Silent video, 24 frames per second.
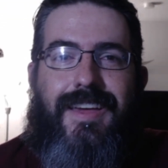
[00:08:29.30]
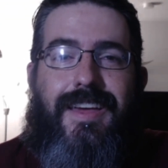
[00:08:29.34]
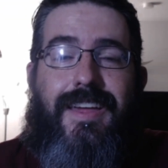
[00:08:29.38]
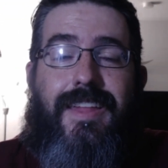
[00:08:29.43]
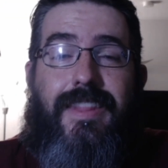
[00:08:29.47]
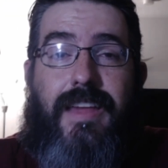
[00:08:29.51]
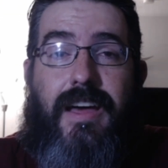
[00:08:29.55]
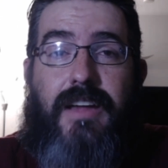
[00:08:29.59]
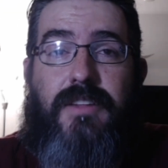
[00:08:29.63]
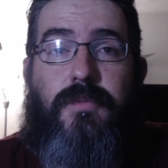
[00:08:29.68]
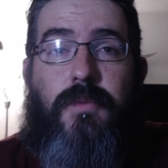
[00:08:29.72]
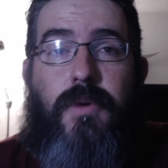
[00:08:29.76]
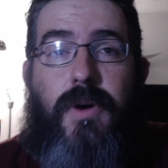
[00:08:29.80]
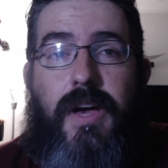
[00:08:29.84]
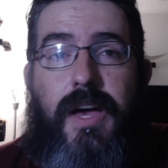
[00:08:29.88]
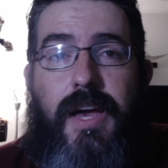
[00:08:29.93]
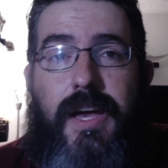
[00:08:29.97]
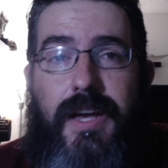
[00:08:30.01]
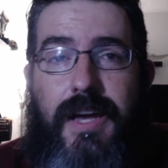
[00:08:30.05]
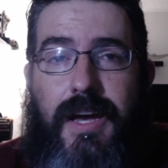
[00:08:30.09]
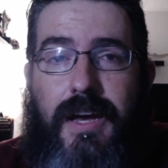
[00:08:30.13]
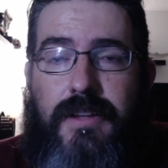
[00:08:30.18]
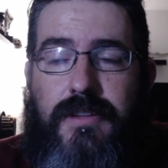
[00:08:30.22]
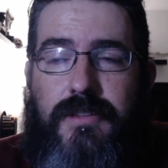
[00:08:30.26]
And that's why I
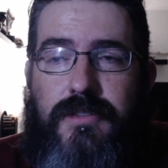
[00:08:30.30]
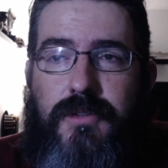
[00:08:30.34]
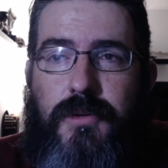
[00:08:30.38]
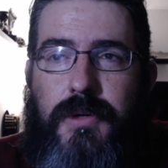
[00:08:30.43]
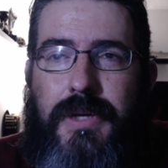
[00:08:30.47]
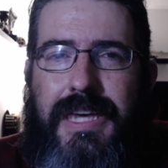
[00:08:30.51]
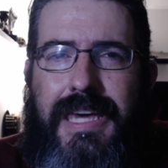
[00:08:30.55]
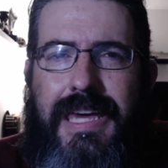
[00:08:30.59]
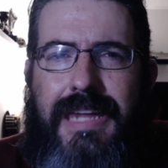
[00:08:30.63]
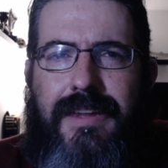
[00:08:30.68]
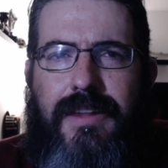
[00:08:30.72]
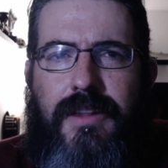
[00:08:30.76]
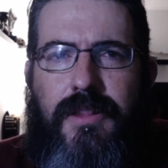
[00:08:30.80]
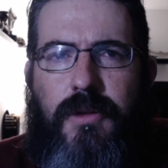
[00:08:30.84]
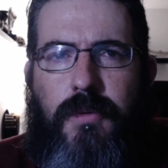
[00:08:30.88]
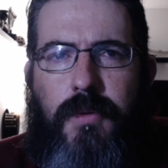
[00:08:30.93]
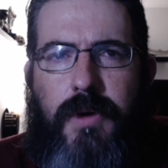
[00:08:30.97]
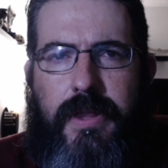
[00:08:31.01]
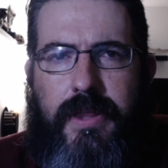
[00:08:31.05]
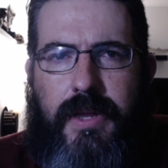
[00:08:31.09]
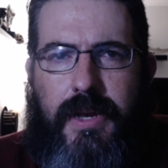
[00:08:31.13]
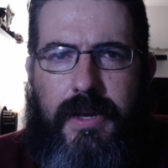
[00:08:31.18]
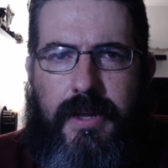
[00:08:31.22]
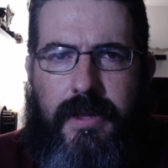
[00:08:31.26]
got so heated the
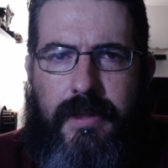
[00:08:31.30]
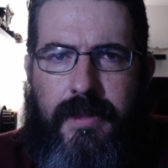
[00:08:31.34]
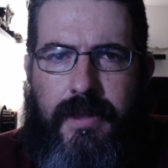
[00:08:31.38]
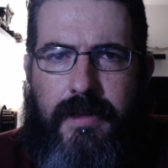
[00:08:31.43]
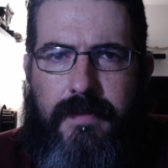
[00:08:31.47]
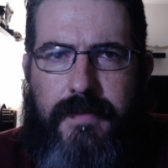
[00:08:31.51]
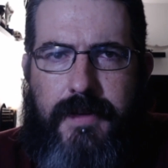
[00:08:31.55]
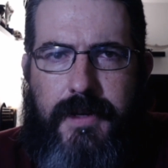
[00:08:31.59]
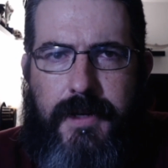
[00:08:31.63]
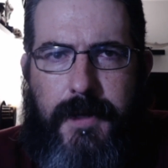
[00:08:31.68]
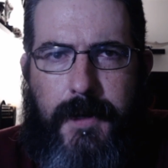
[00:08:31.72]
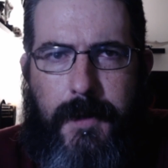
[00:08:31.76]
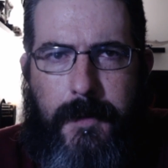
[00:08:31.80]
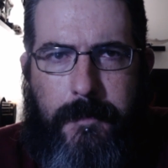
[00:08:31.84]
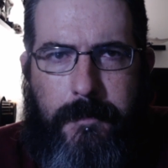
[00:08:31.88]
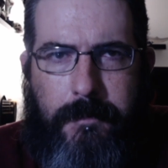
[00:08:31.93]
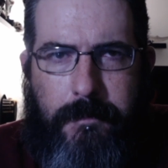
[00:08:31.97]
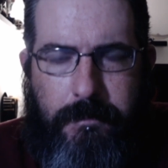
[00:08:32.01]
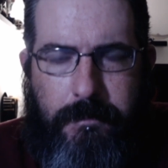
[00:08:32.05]
way that I did in that video.